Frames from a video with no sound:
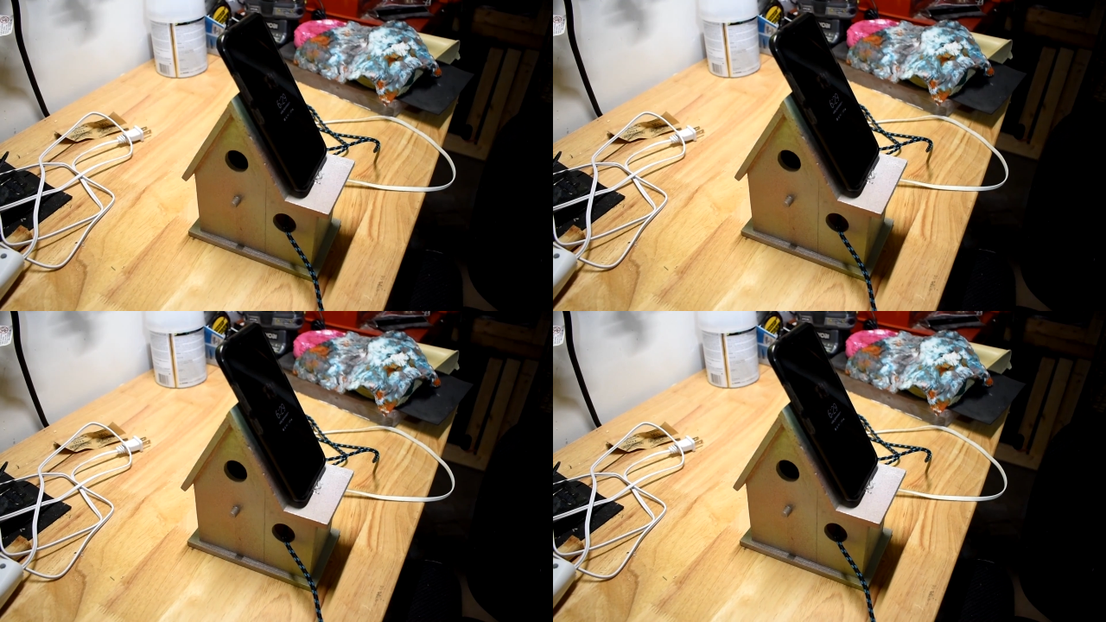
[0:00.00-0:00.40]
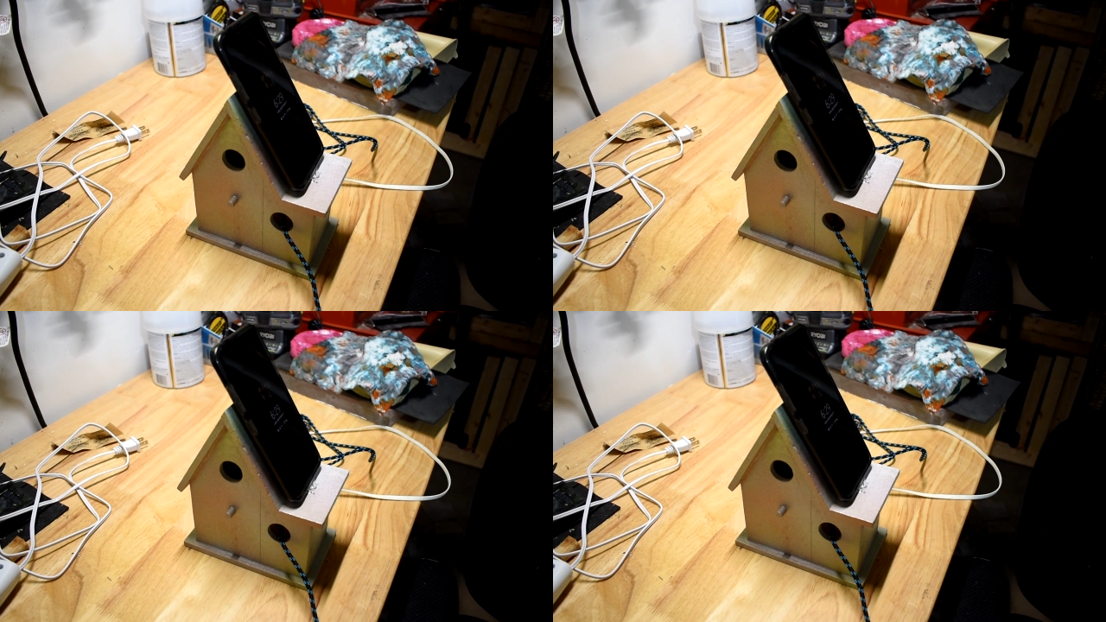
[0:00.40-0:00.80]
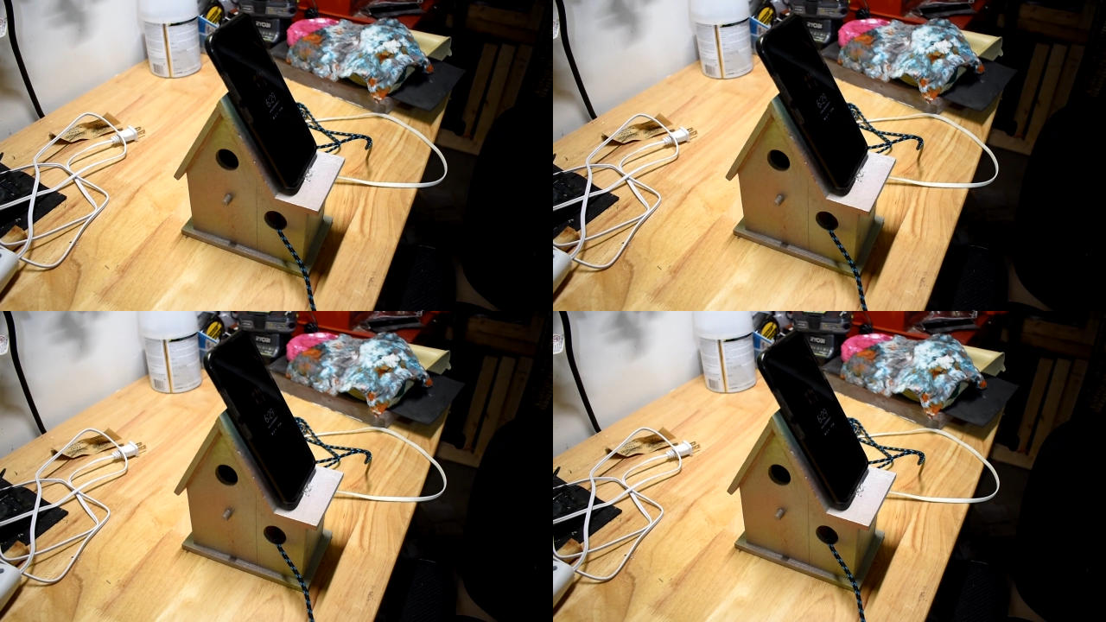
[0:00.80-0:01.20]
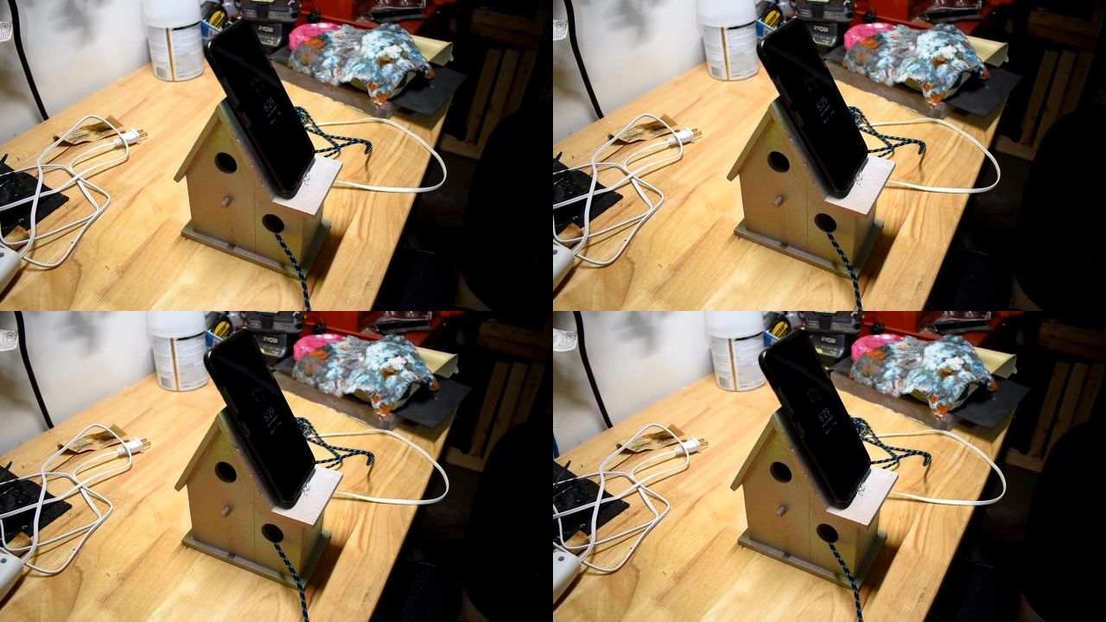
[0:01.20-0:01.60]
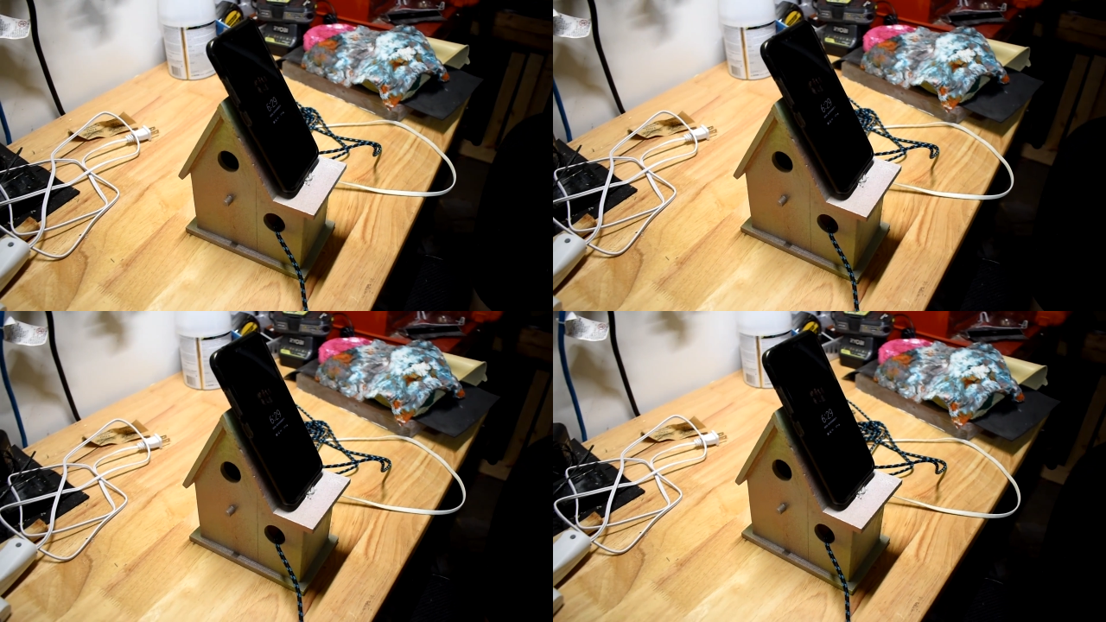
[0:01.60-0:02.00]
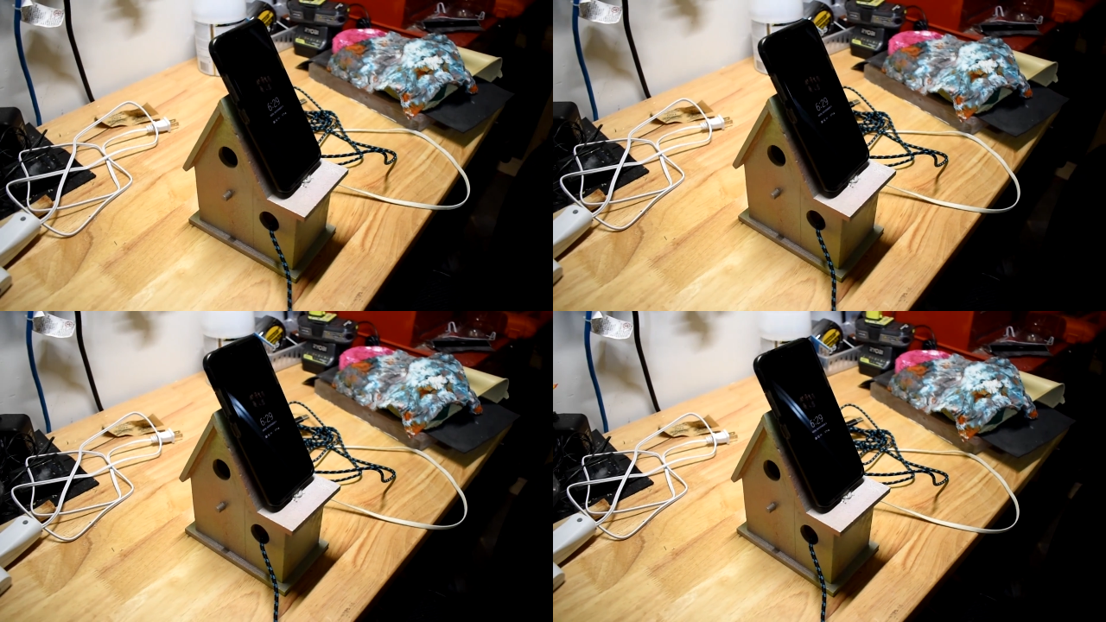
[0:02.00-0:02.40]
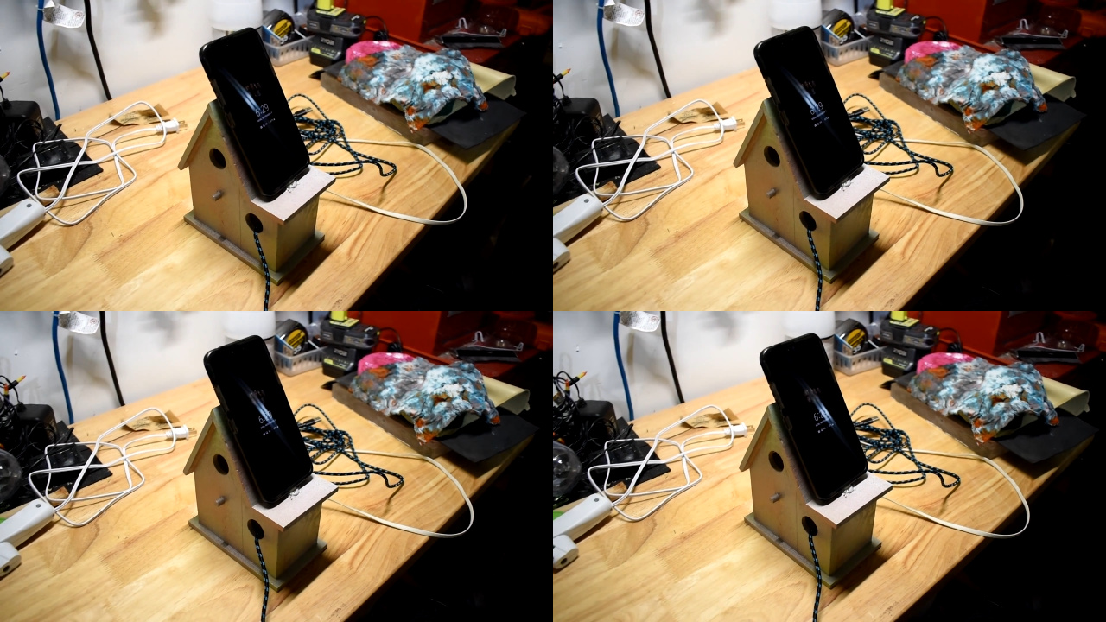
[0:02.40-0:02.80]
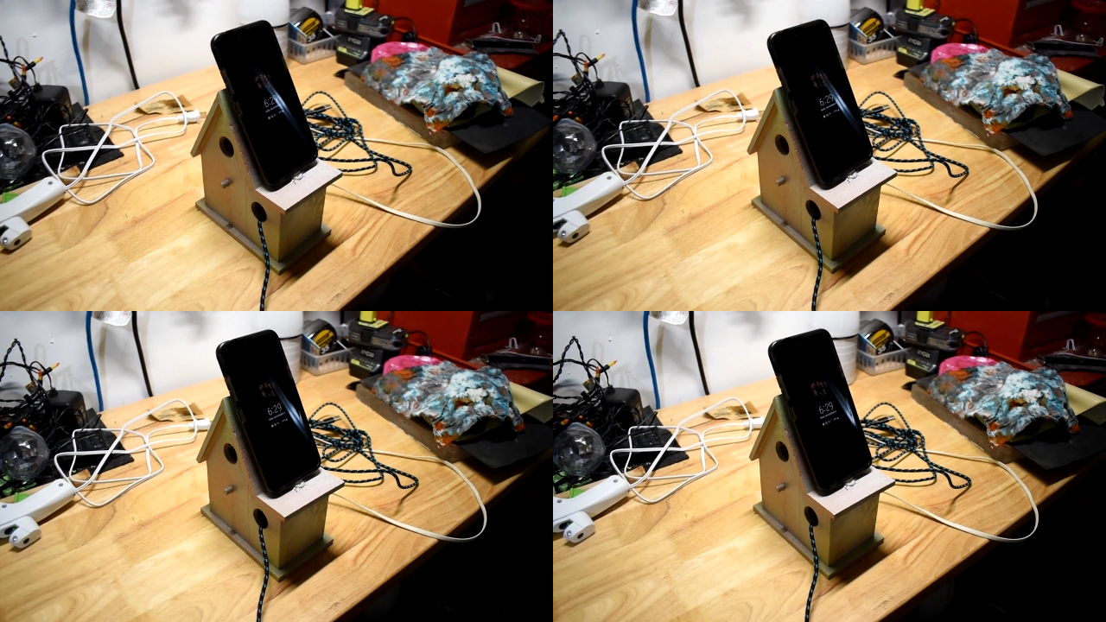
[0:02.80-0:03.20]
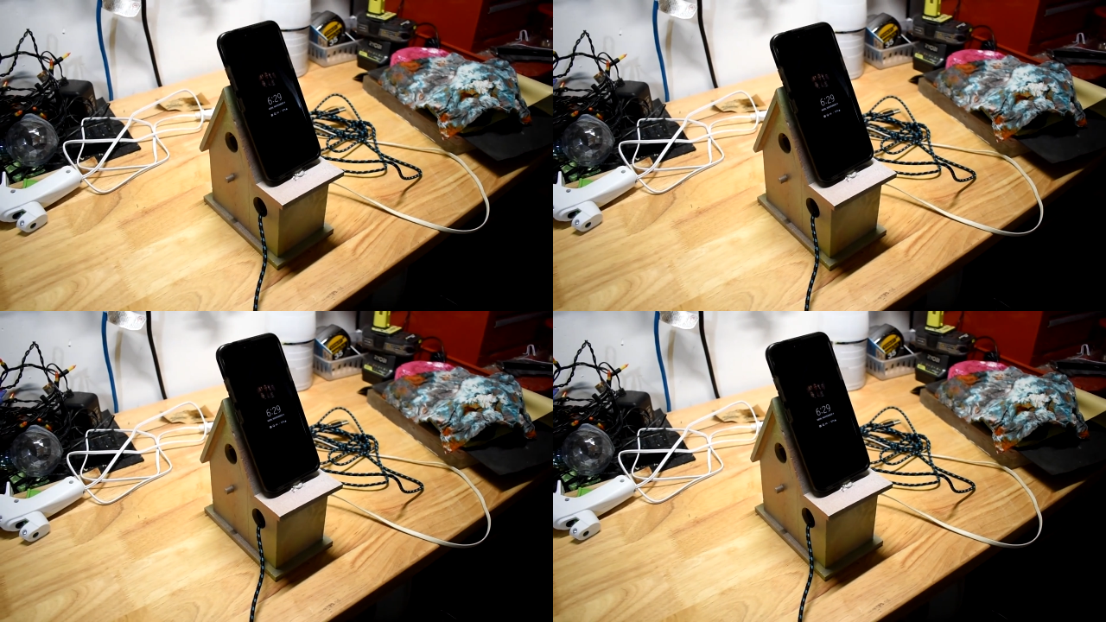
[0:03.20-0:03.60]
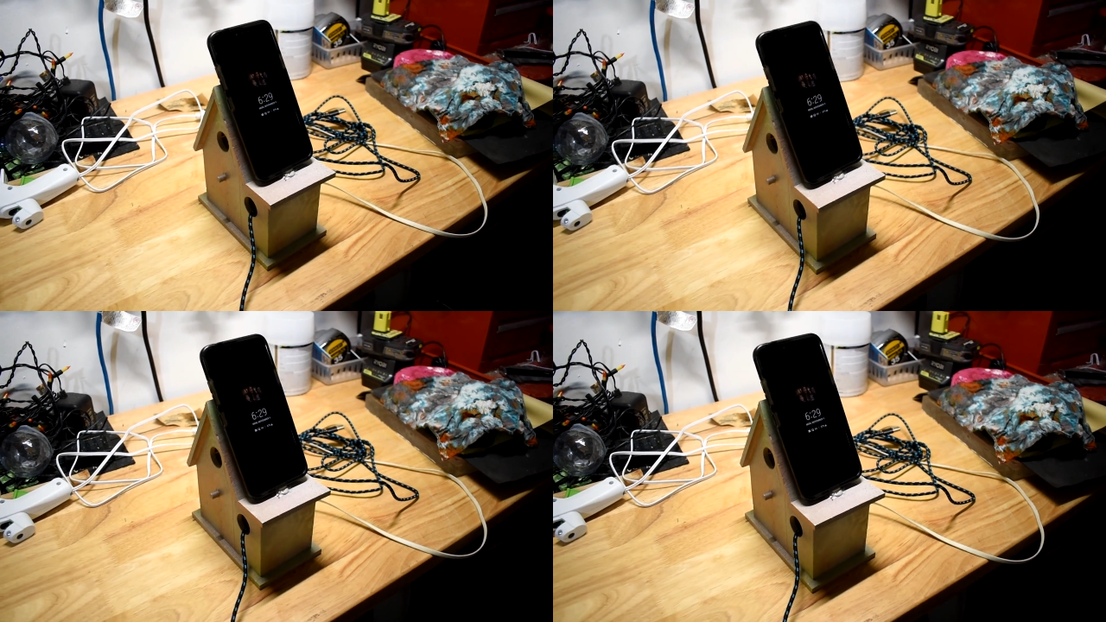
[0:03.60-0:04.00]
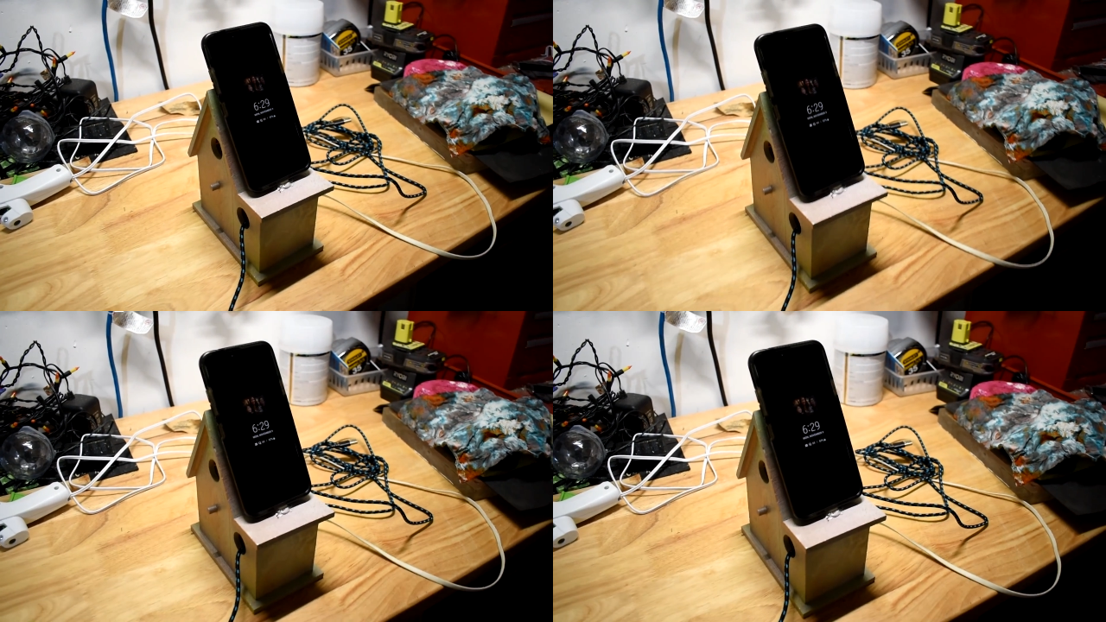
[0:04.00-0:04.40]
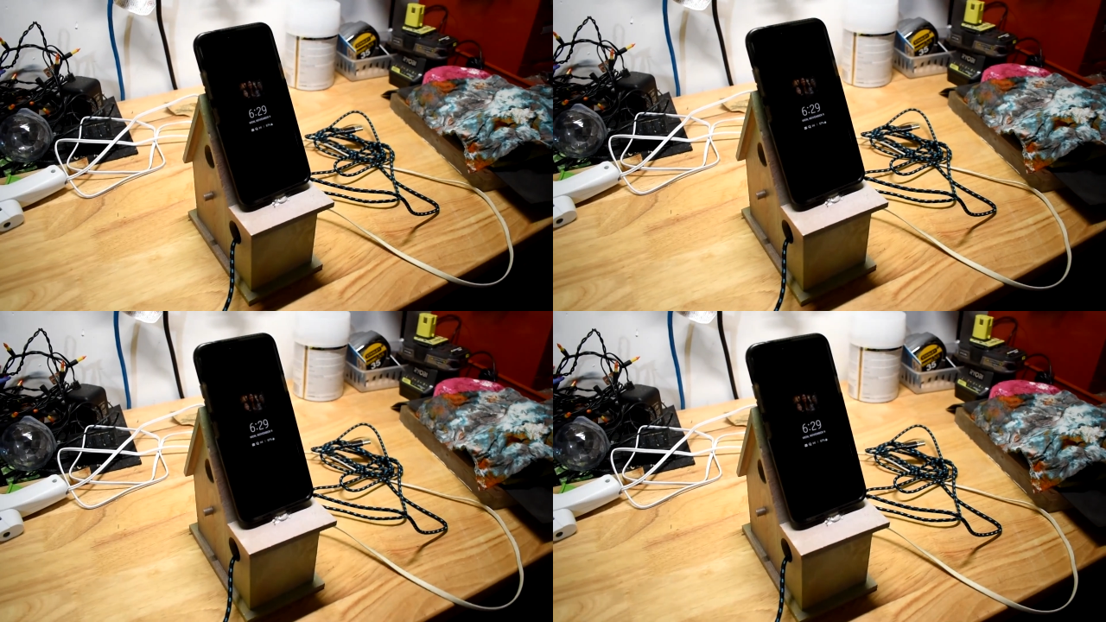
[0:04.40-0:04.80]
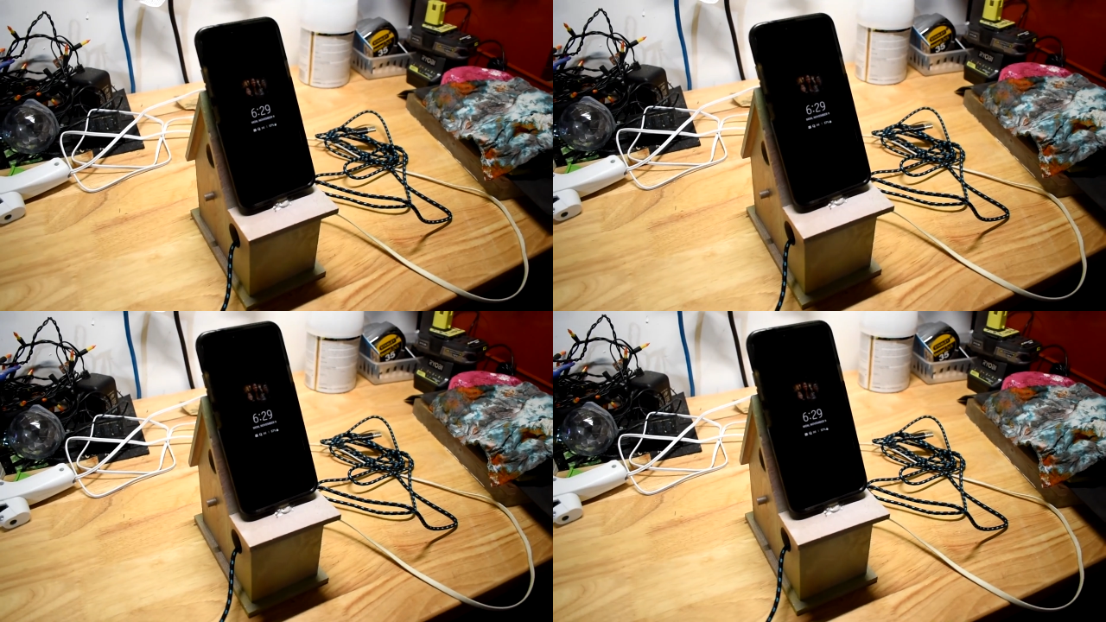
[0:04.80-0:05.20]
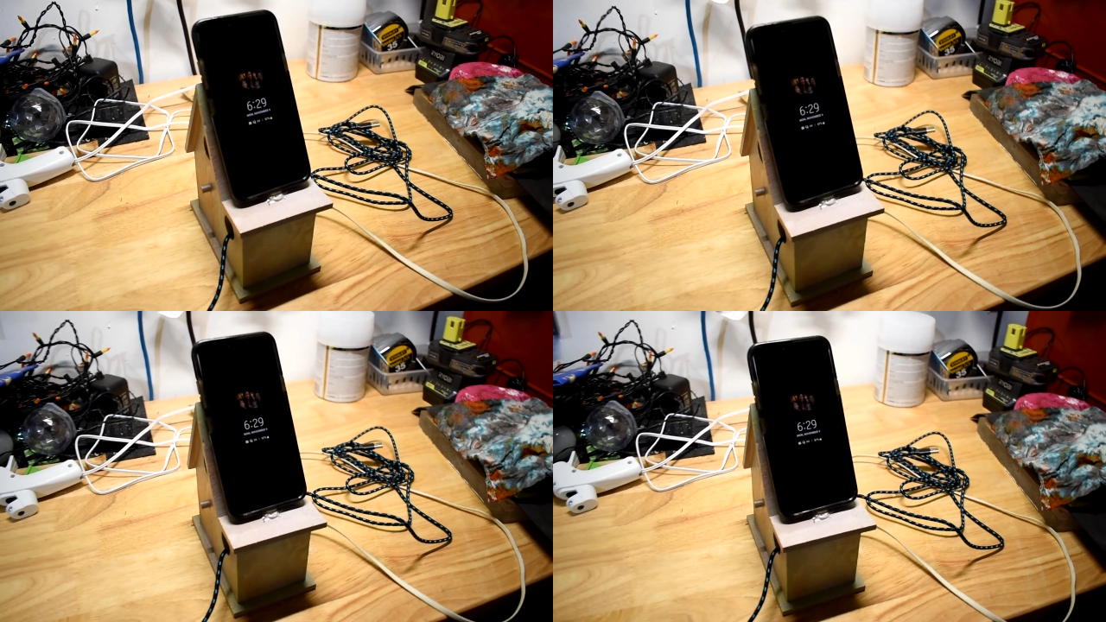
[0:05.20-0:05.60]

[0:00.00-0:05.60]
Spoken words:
Nobody's mouth can be seen.